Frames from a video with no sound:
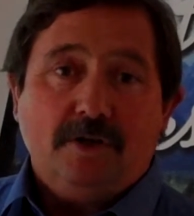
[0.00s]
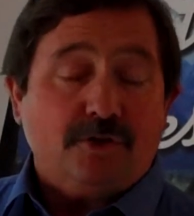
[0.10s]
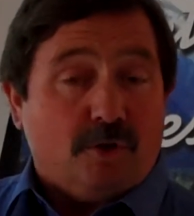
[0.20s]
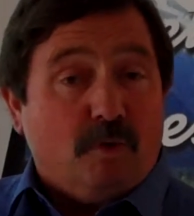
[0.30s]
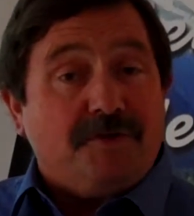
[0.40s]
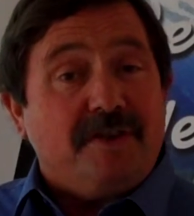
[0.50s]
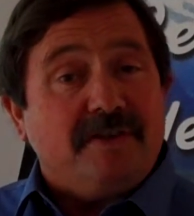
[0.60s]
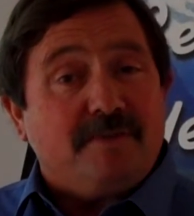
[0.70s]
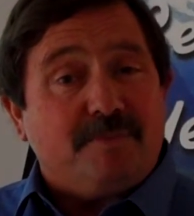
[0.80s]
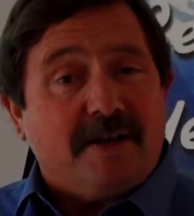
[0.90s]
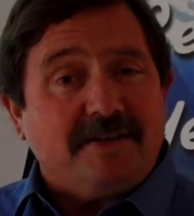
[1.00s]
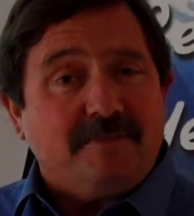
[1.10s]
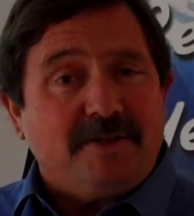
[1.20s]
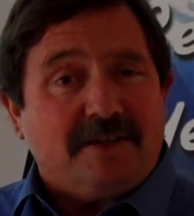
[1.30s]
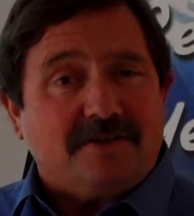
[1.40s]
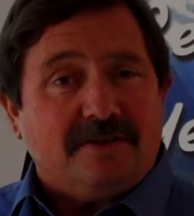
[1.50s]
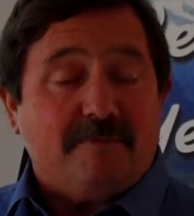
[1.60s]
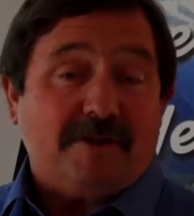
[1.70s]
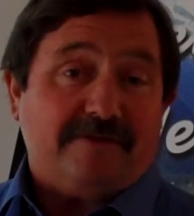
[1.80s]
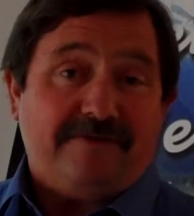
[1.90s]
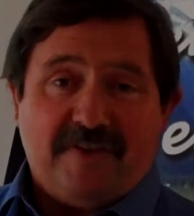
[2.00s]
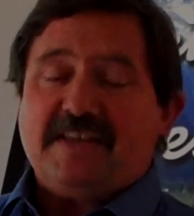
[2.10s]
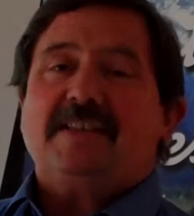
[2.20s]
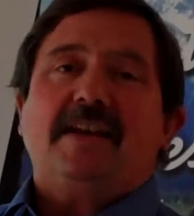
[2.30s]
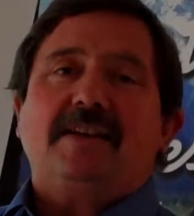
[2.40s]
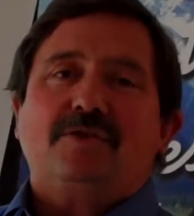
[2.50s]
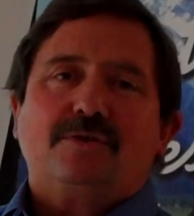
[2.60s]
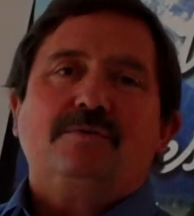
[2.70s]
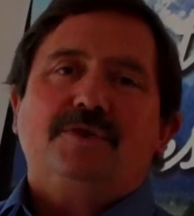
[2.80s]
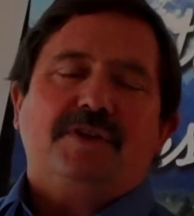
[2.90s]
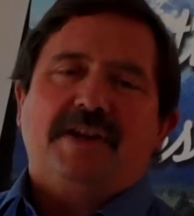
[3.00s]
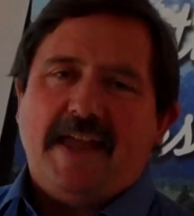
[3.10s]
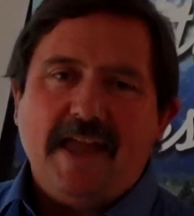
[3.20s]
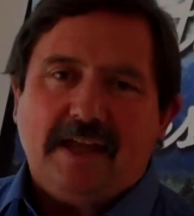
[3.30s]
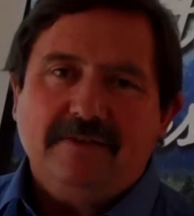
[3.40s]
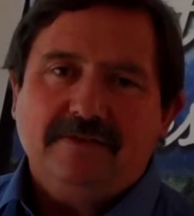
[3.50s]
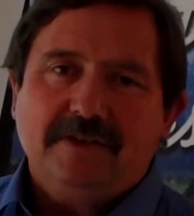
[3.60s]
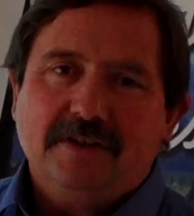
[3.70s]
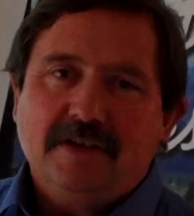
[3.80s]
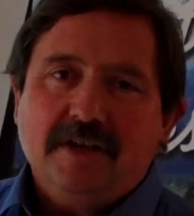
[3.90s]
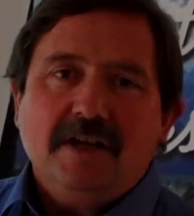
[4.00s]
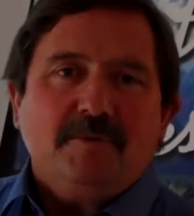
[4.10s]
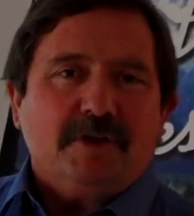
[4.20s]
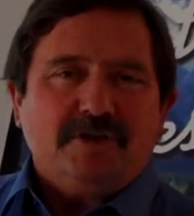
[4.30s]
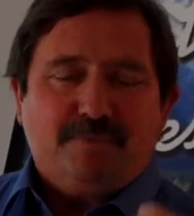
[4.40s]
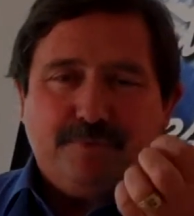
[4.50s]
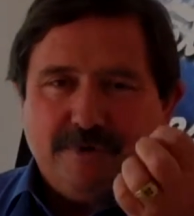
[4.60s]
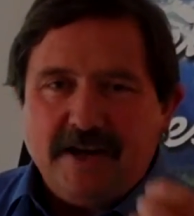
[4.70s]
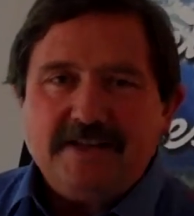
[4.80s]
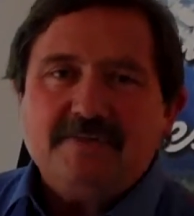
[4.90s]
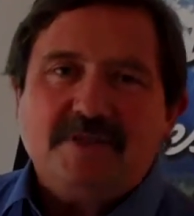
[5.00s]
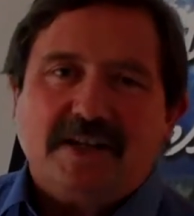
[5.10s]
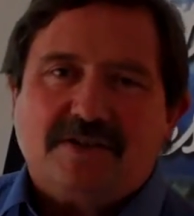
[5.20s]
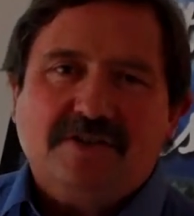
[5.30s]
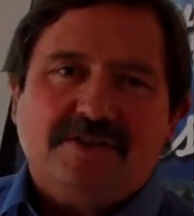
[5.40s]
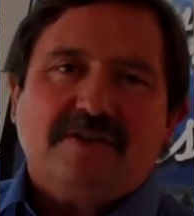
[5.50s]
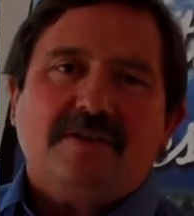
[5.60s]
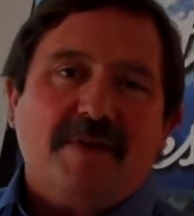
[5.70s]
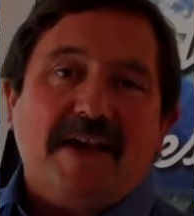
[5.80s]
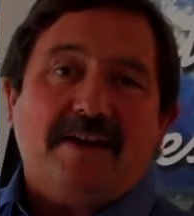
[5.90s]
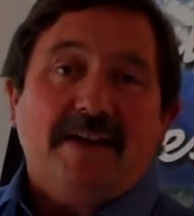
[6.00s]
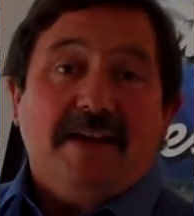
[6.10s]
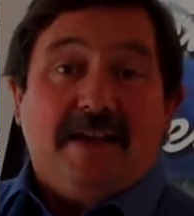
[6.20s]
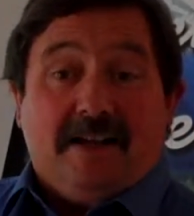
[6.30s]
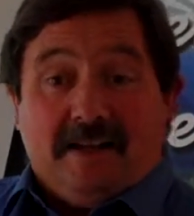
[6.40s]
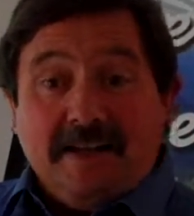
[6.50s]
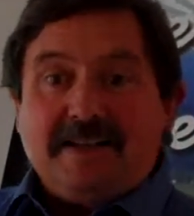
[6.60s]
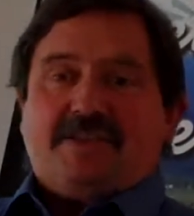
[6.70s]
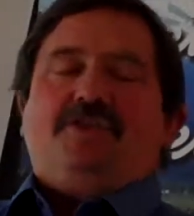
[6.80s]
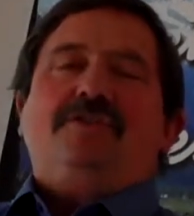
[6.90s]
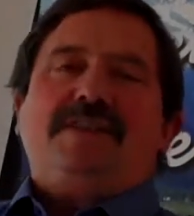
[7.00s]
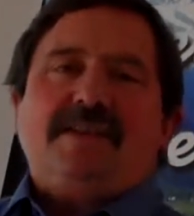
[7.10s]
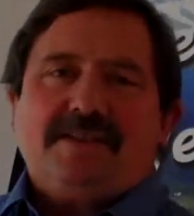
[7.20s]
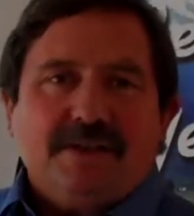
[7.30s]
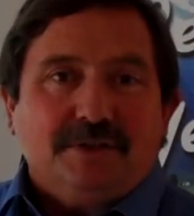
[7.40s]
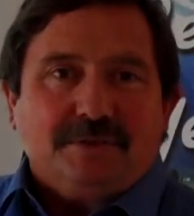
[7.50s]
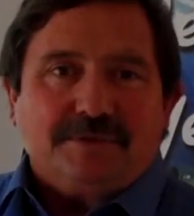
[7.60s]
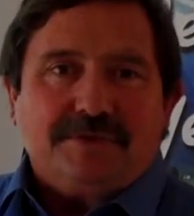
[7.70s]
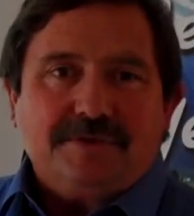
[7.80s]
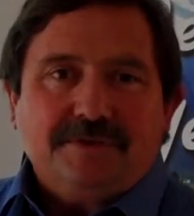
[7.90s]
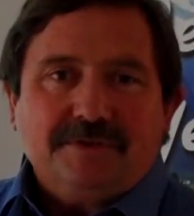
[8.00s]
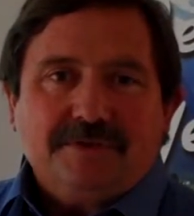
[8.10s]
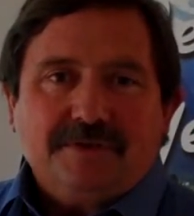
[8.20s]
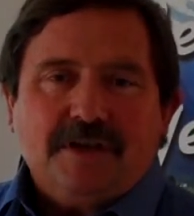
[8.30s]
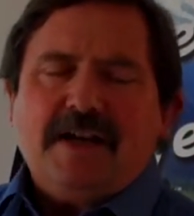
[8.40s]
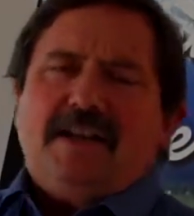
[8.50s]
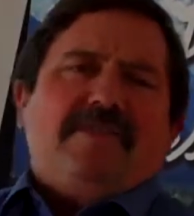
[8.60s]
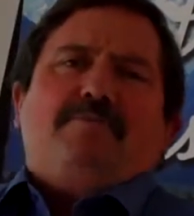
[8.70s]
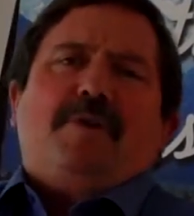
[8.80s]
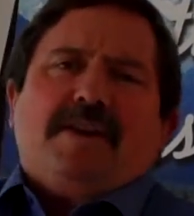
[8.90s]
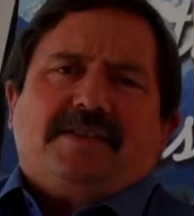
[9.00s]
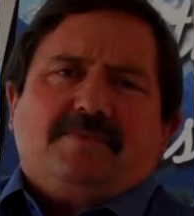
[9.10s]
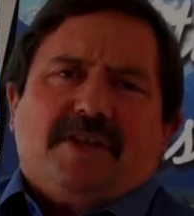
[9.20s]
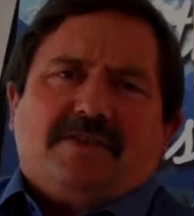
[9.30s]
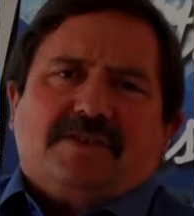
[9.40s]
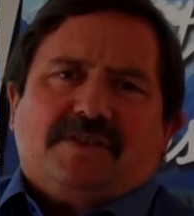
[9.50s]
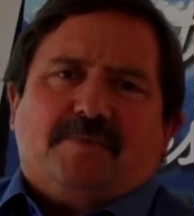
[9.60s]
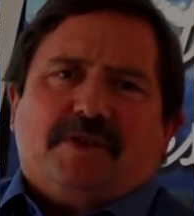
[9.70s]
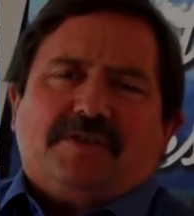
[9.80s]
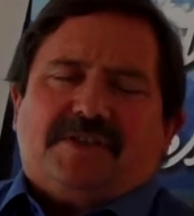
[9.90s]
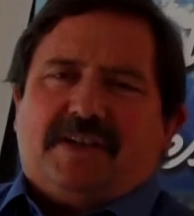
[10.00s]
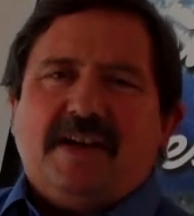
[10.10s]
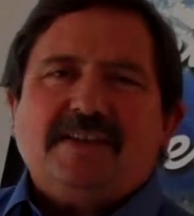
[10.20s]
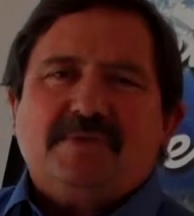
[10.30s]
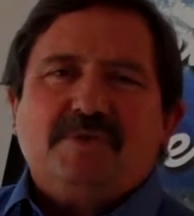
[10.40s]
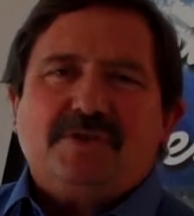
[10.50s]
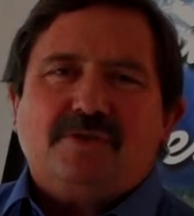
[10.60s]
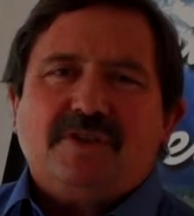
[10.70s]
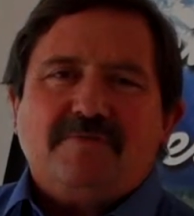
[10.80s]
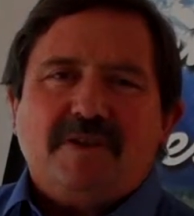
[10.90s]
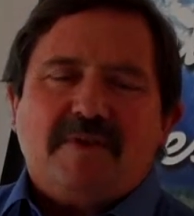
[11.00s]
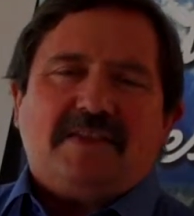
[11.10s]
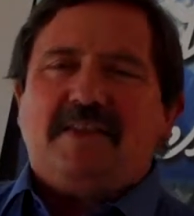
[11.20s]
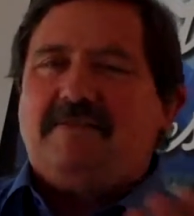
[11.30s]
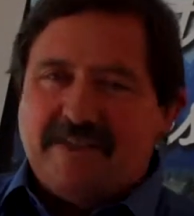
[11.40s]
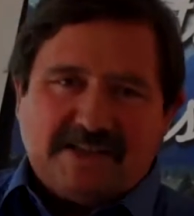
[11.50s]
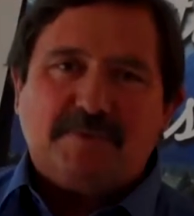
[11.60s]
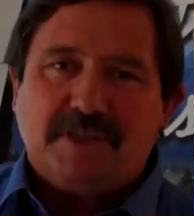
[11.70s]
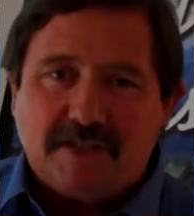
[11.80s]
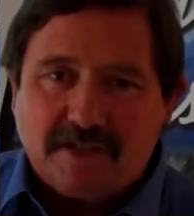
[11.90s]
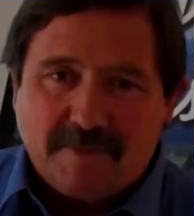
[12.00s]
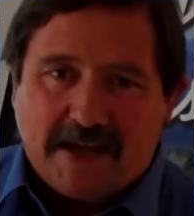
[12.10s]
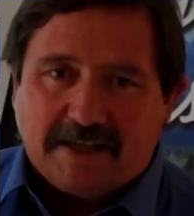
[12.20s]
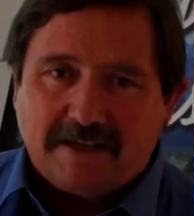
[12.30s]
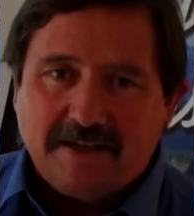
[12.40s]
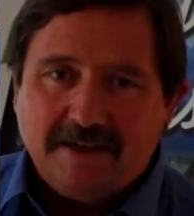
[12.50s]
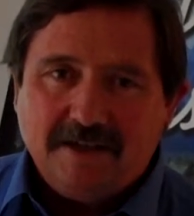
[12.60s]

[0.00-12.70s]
So what then is a price objection? The most fascinating tool you can have, because price objections are about, let's use our skills. I love price objections because the customer is talking to me about the investment they're going to make.